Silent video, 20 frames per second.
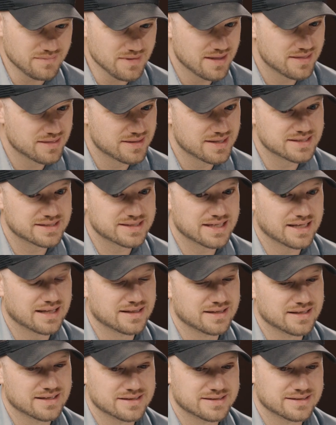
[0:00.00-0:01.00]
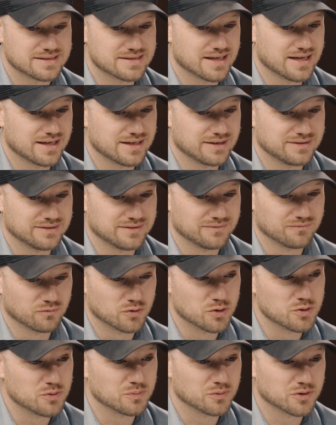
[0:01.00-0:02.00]
this
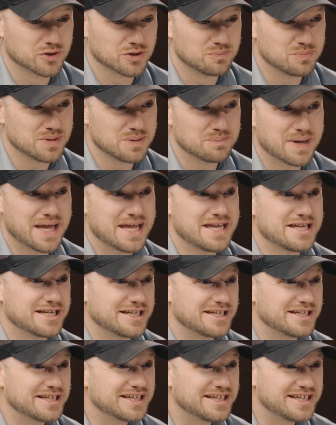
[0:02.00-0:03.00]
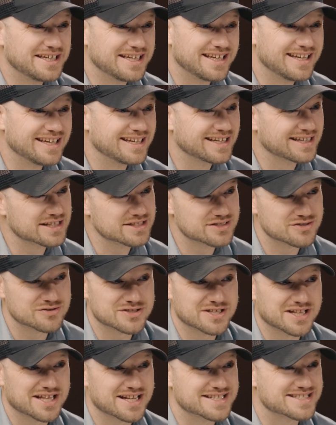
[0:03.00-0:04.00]
room could be painted because
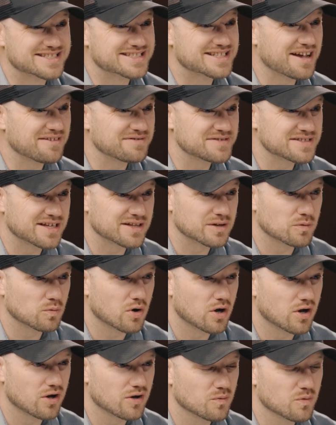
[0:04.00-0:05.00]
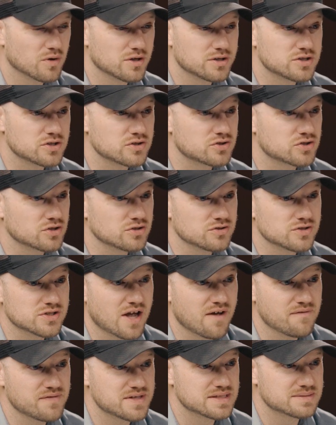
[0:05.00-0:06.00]
there's a lot of scuffs on the wall. That's right. It just turns
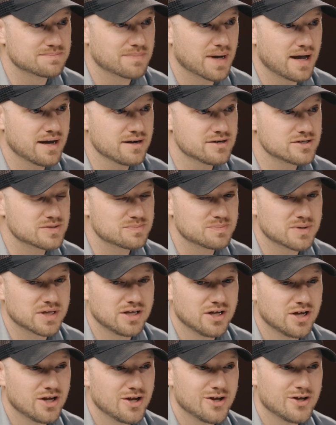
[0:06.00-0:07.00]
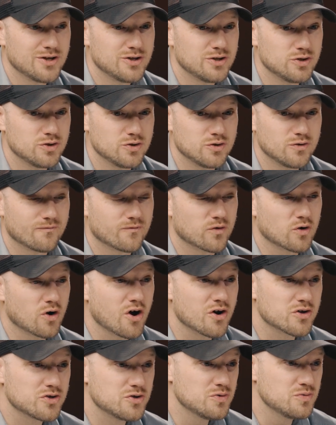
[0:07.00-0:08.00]
off these buyers, but for
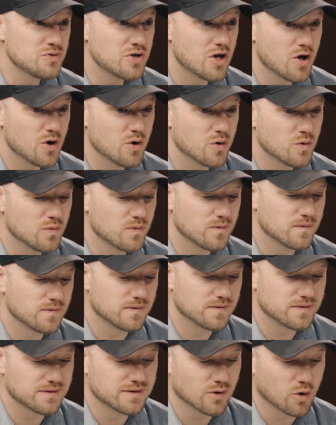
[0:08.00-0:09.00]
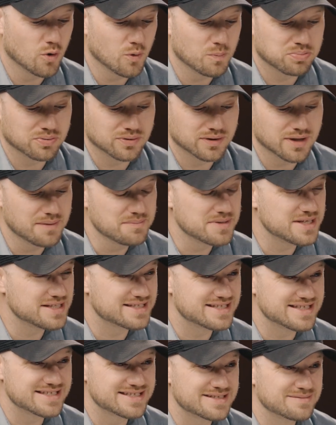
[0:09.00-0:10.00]
all you know, the whole plumbing
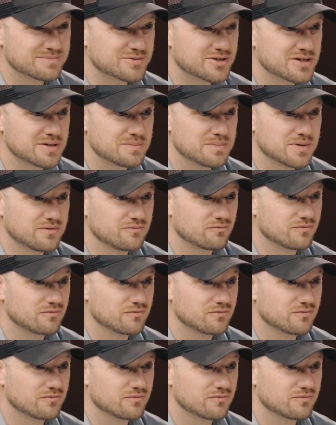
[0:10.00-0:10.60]
system could have been